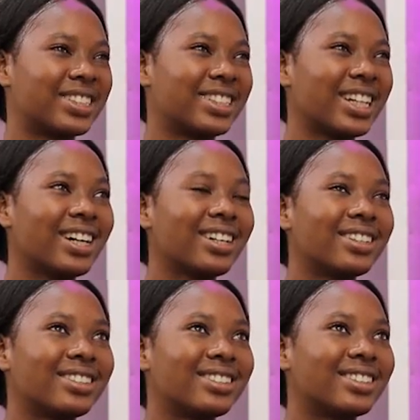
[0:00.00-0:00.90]
Yeah,
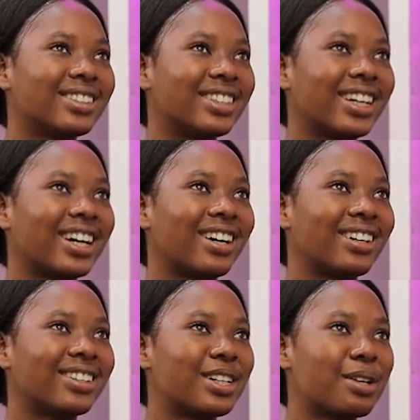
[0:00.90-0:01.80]
tell
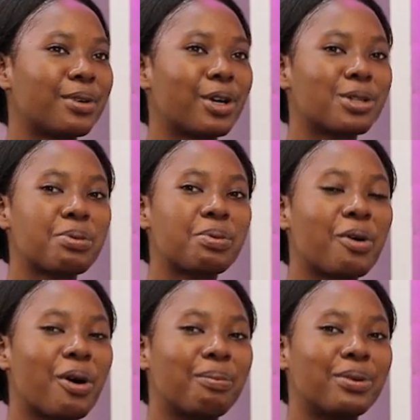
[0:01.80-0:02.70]
us. Because
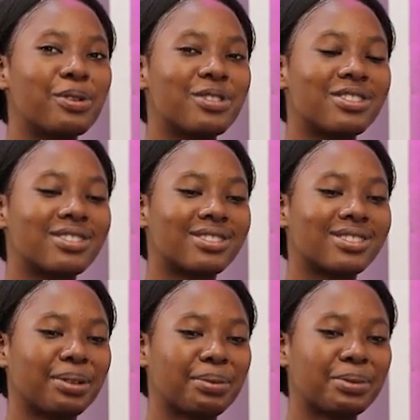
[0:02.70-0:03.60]
people oppose,
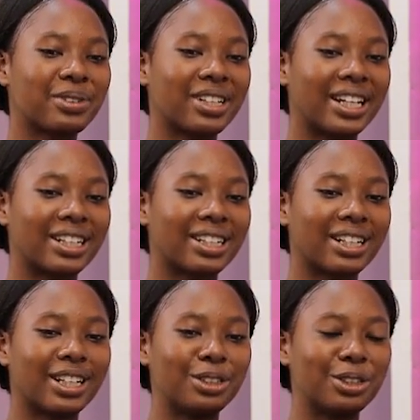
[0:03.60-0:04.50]
some people like,
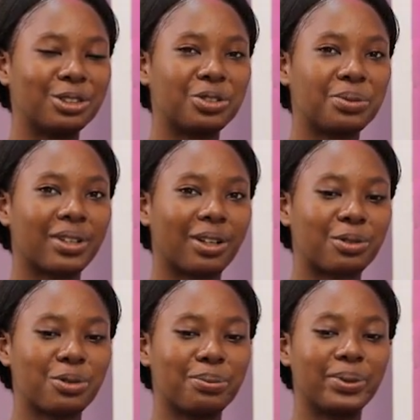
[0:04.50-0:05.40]
your dreams are
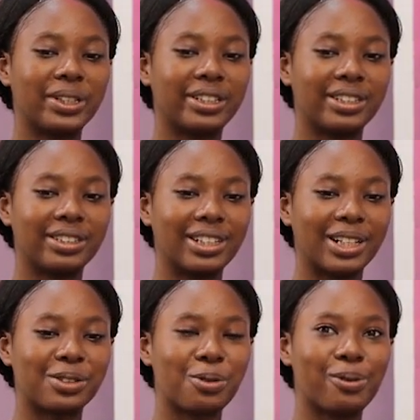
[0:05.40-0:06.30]
too big, they
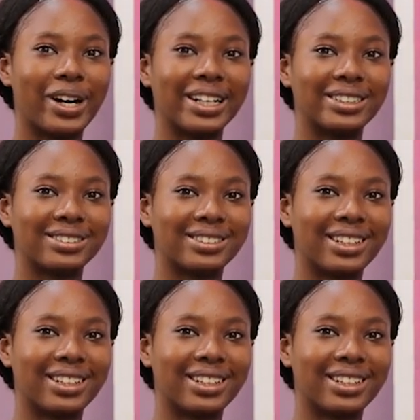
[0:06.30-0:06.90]
are too wide.